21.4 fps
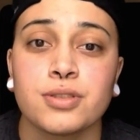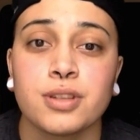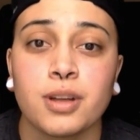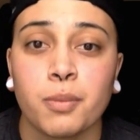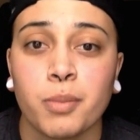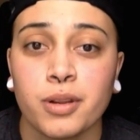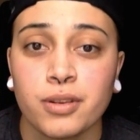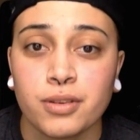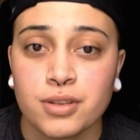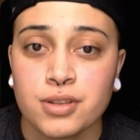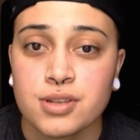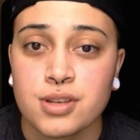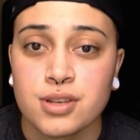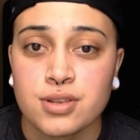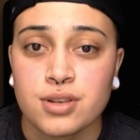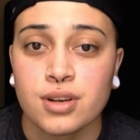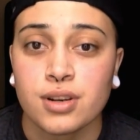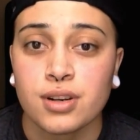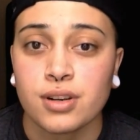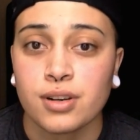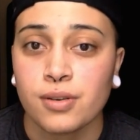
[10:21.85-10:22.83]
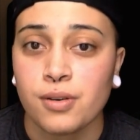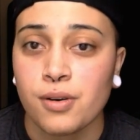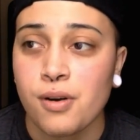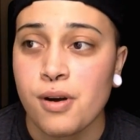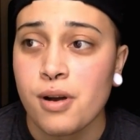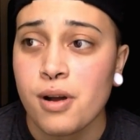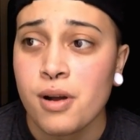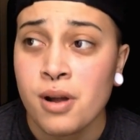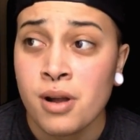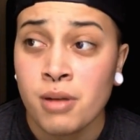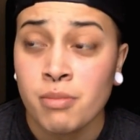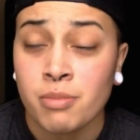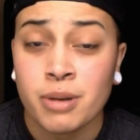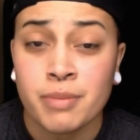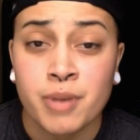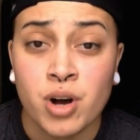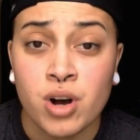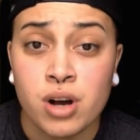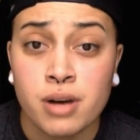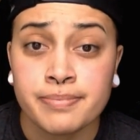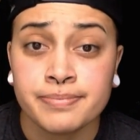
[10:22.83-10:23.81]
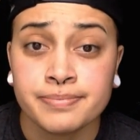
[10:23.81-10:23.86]
like my little sister or my
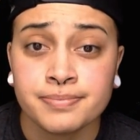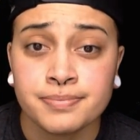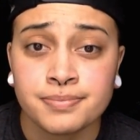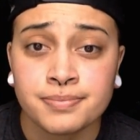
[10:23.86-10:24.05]
mom.